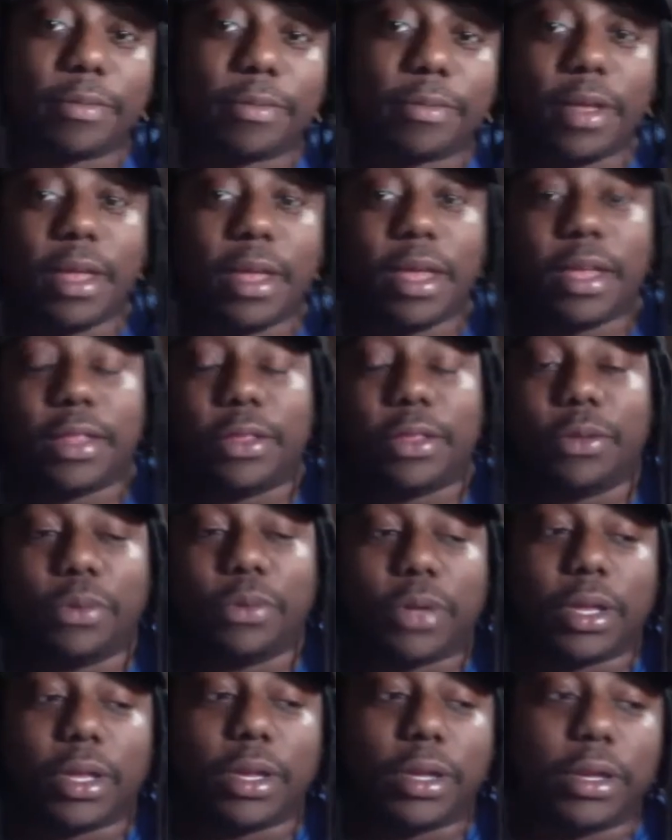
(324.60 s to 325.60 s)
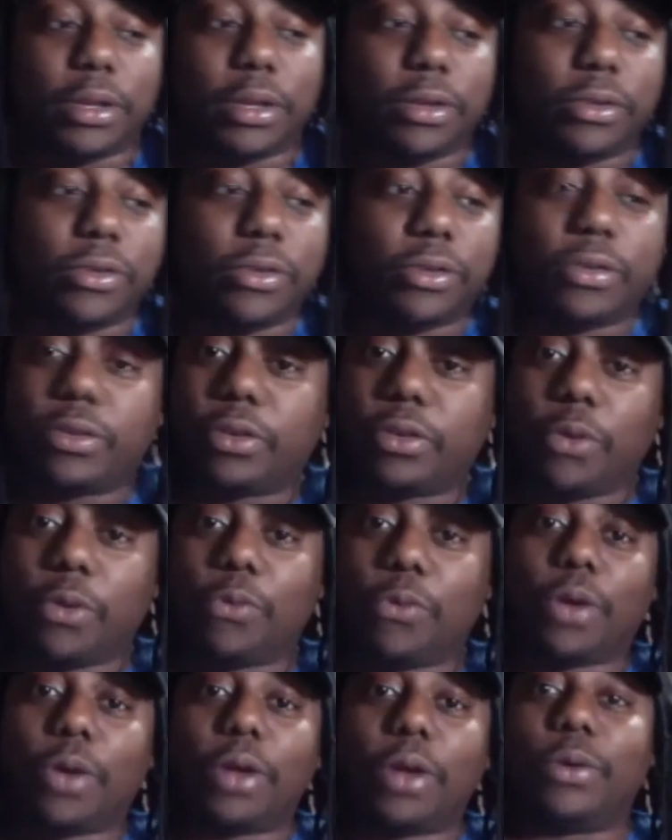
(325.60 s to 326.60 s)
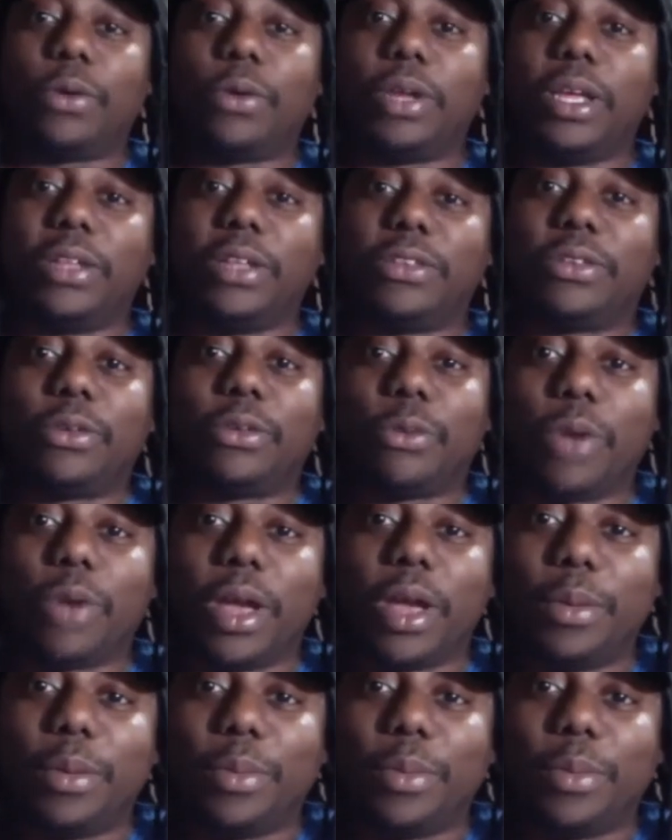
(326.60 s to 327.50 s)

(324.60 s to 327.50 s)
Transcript: You can just go right on Instagram